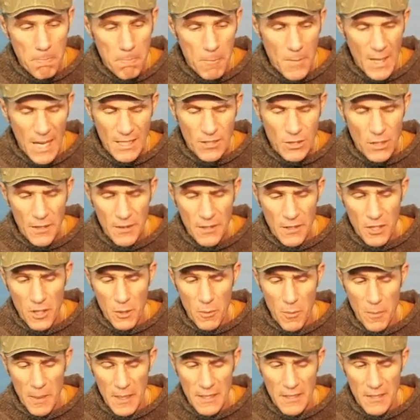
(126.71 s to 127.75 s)
Actually, I think some
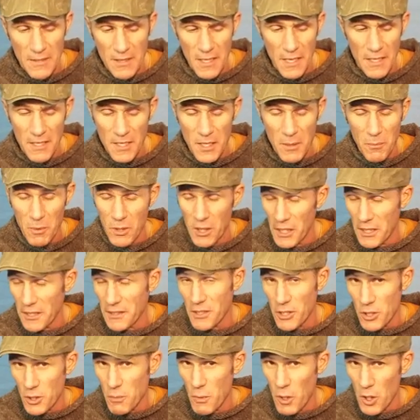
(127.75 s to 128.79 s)
of my design team would like the
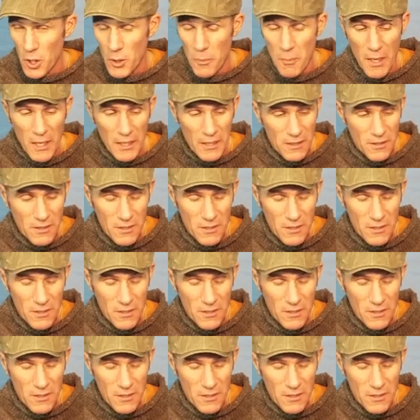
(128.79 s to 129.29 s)
smaller pockets